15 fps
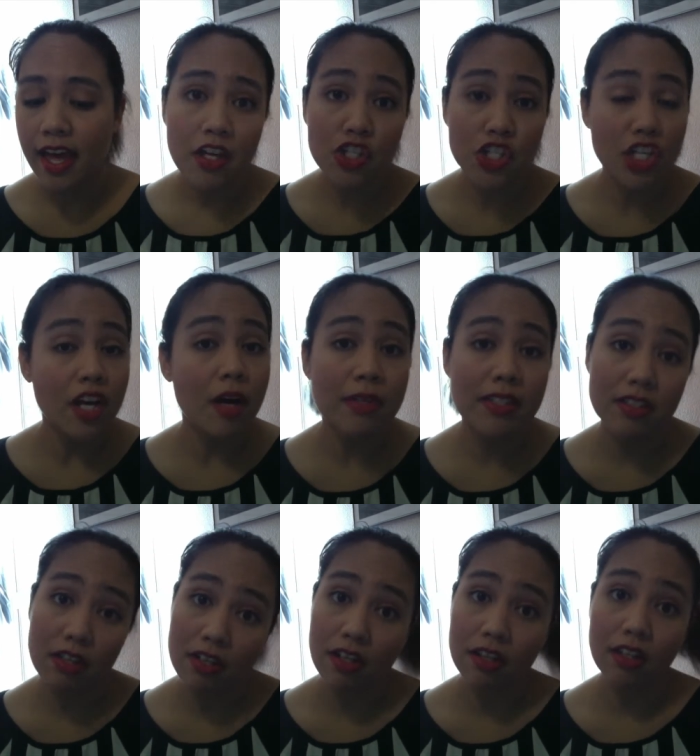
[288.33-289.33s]
She got me
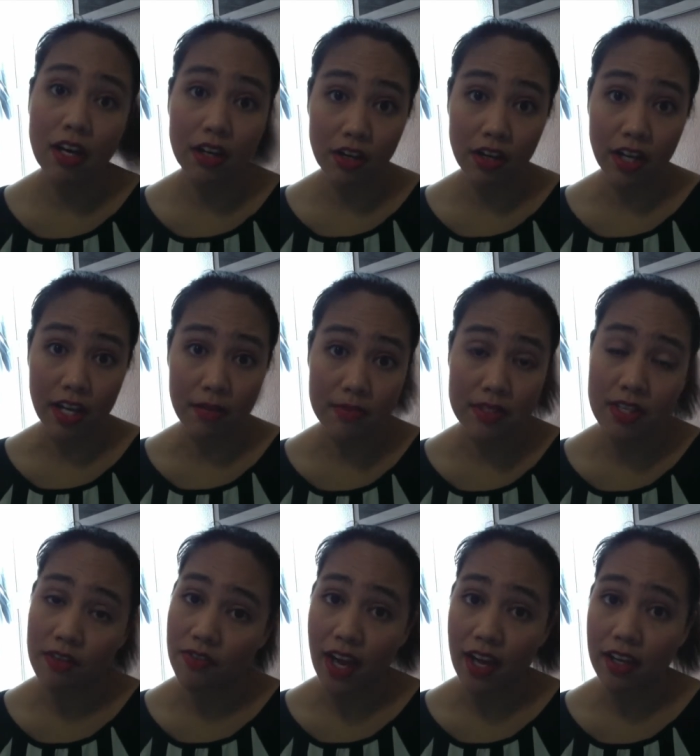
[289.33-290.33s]
started on the Hunger Games,
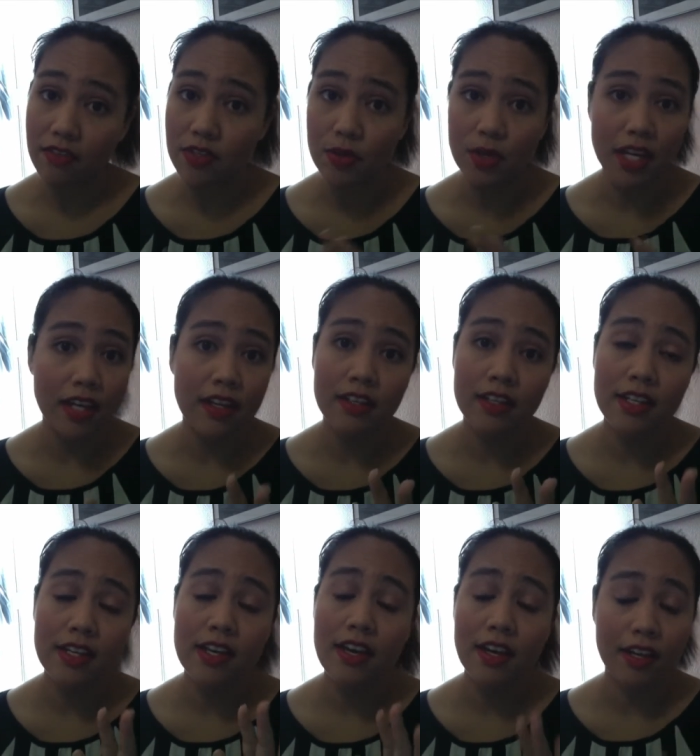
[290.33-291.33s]
if that gives you
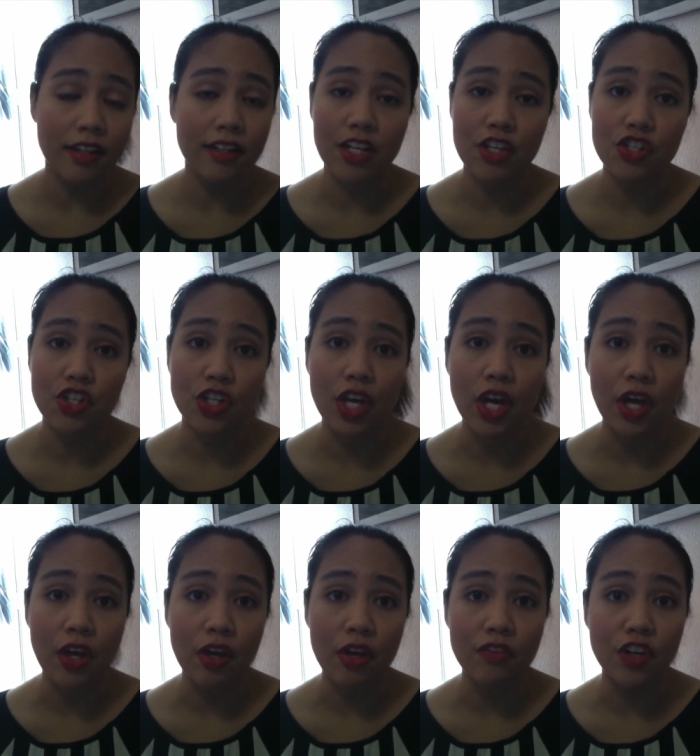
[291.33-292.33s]
any inclination
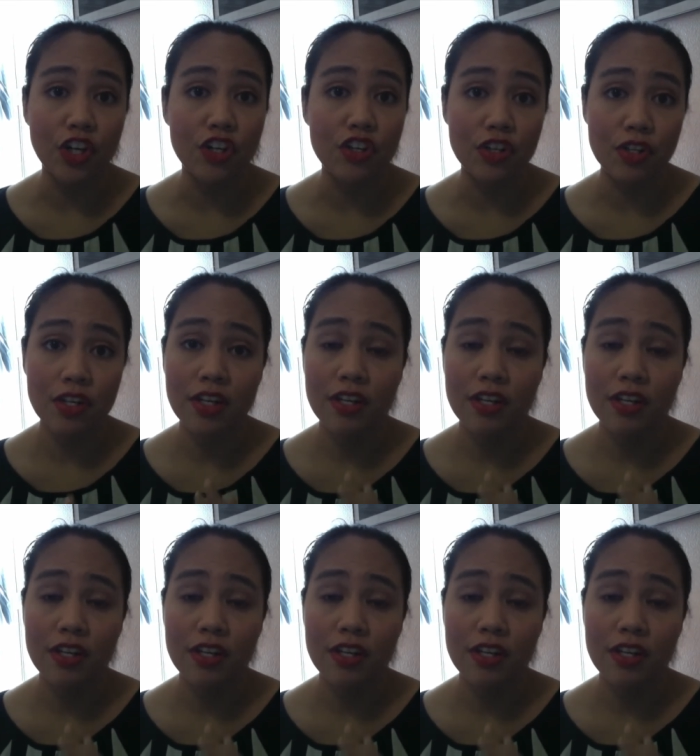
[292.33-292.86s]
of her